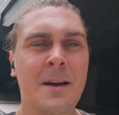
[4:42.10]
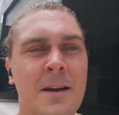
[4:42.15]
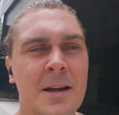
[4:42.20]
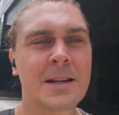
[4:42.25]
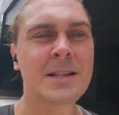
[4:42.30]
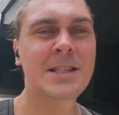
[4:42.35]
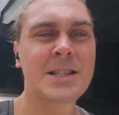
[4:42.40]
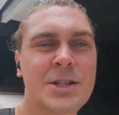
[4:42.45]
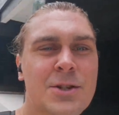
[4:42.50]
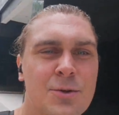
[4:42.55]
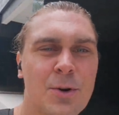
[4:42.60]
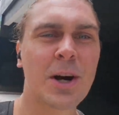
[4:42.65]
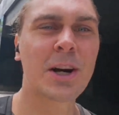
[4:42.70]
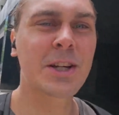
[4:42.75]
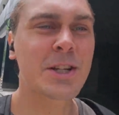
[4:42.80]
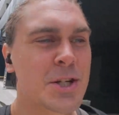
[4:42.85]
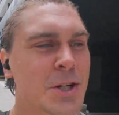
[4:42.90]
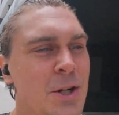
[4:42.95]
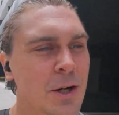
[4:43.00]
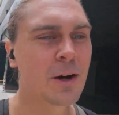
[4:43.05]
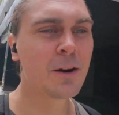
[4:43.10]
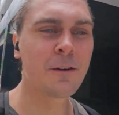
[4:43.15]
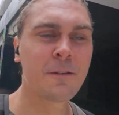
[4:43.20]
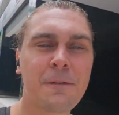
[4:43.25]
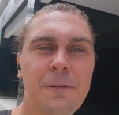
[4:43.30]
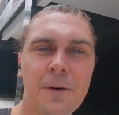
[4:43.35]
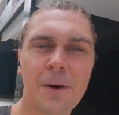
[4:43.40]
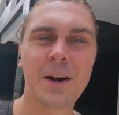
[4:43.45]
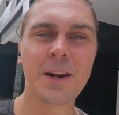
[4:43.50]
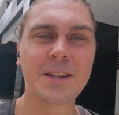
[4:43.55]
structure
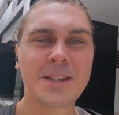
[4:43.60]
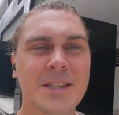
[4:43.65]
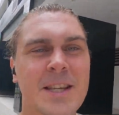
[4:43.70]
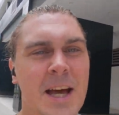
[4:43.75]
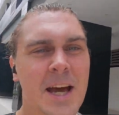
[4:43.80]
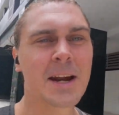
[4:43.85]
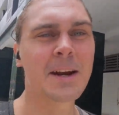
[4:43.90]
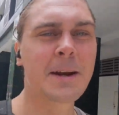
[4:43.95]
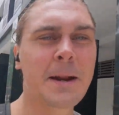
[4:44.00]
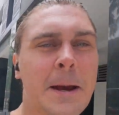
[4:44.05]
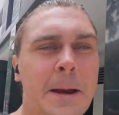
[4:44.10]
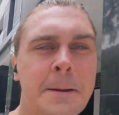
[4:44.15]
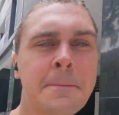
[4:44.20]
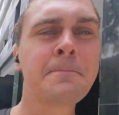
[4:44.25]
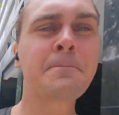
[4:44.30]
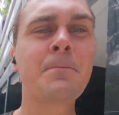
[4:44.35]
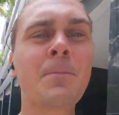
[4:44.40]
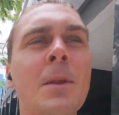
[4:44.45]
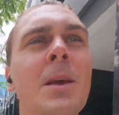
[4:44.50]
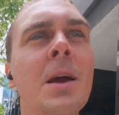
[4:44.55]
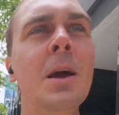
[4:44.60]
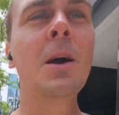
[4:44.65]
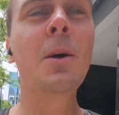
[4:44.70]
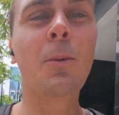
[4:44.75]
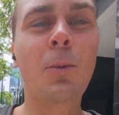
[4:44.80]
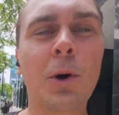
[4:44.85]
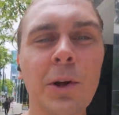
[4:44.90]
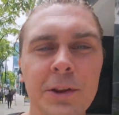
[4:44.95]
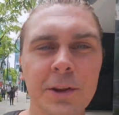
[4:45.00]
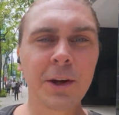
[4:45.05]
for the Saturday.
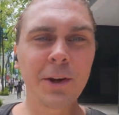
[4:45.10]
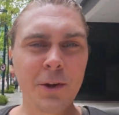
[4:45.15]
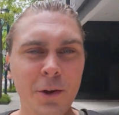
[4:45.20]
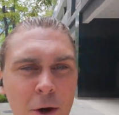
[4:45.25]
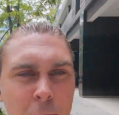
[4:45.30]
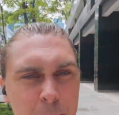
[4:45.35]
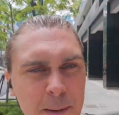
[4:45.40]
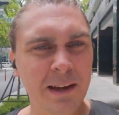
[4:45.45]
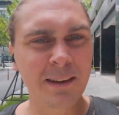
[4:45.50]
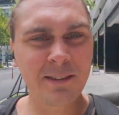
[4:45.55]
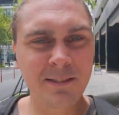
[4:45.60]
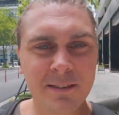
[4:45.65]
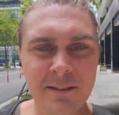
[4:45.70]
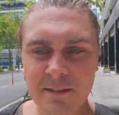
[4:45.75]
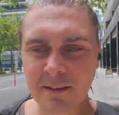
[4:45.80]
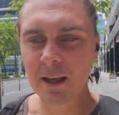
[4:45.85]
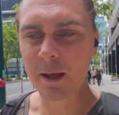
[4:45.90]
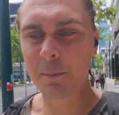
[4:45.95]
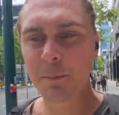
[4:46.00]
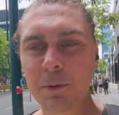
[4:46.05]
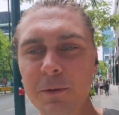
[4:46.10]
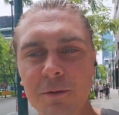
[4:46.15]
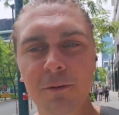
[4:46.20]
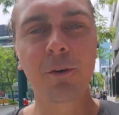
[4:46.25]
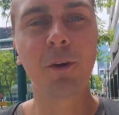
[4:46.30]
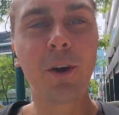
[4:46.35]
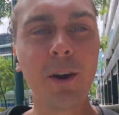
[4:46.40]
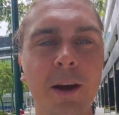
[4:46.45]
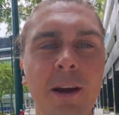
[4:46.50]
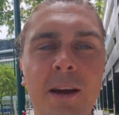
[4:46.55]
What are your best tips
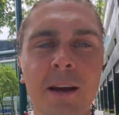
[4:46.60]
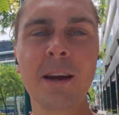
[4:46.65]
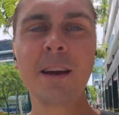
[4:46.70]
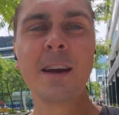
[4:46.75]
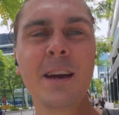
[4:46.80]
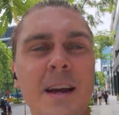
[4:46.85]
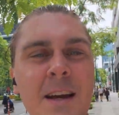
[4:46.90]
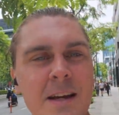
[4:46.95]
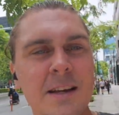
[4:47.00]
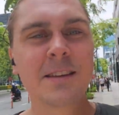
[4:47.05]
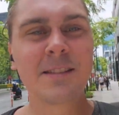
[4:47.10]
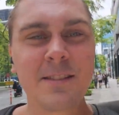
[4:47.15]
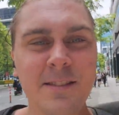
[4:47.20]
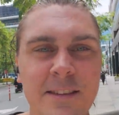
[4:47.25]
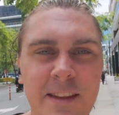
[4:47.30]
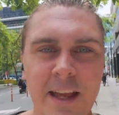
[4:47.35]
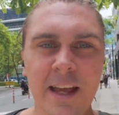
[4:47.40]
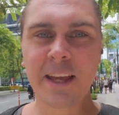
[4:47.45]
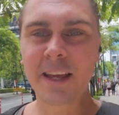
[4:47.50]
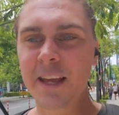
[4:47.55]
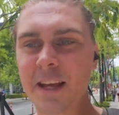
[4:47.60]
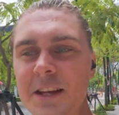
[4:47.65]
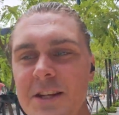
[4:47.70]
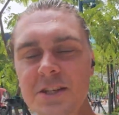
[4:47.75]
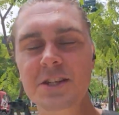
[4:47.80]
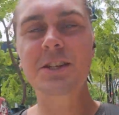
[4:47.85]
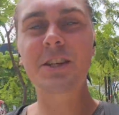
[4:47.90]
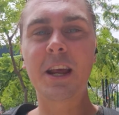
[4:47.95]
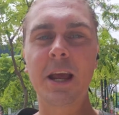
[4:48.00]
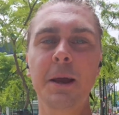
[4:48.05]
for staying in
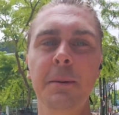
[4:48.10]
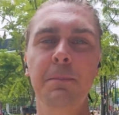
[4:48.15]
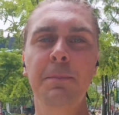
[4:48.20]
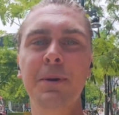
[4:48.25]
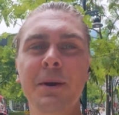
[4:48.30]
shape,